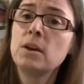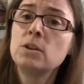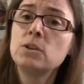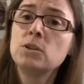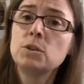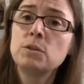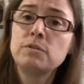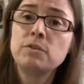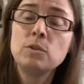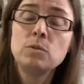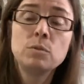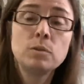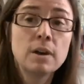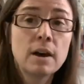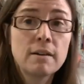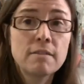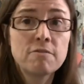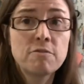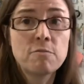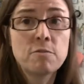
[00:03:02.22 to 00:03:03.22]
So if you
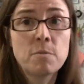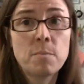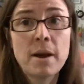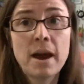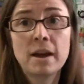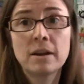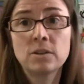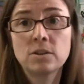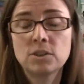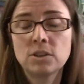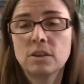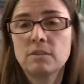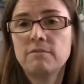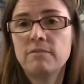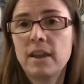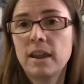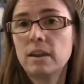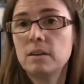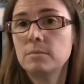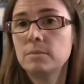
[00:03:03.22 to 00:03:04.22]
love the patterns on
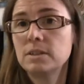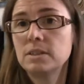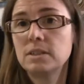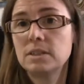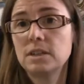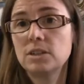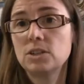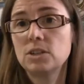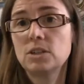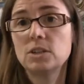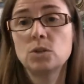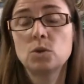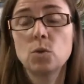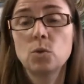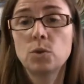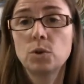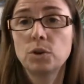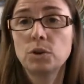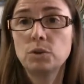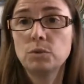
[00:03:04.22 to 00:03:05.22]
Fandom and Stitches,
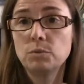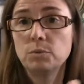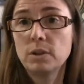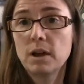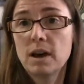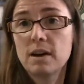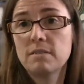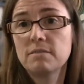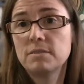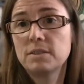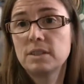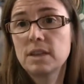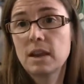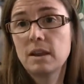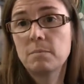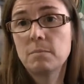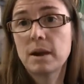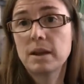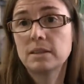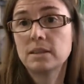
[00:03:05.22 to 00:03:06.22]
or you love,
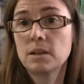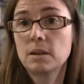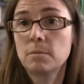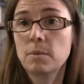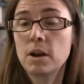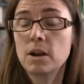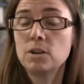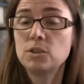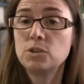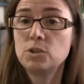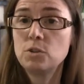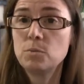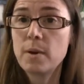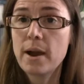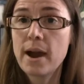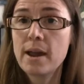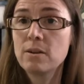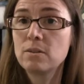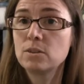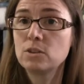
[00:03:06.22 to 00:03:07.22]
say, my Sun Monetsu
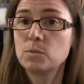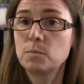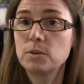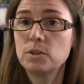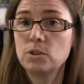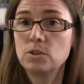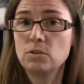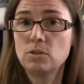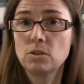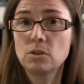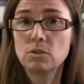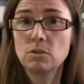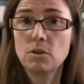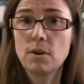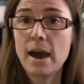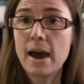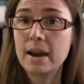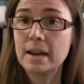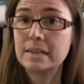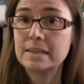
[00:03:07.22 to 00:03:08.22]
patterns, but you don't
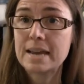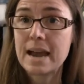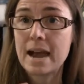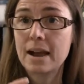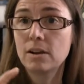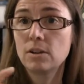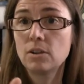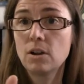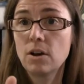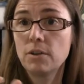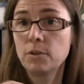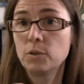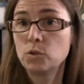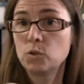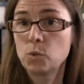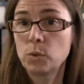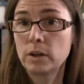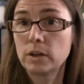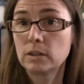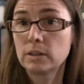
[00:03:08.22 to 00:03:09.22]
know how to tackle all
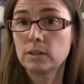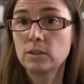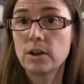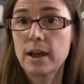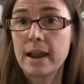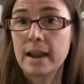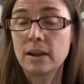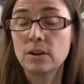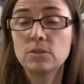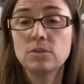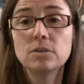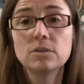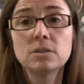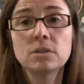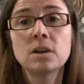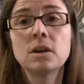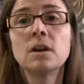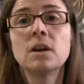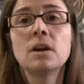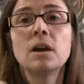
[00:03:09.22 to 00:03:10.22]
those weird little
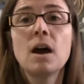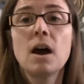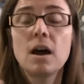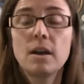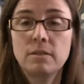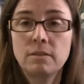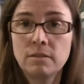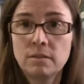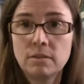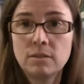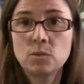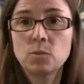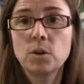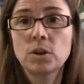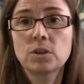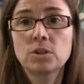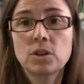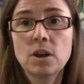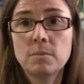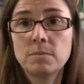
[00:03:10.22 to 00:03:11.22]
angles, this
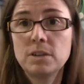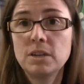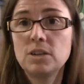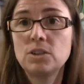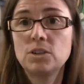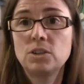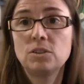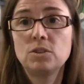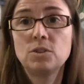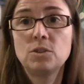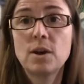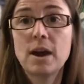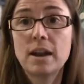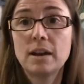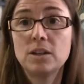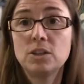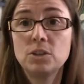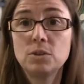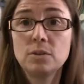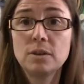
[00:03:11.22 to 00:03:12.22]
workshop teaches you how
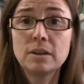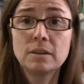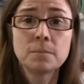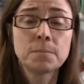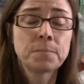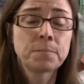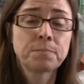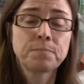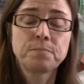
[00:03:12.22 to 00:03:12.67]
to do it.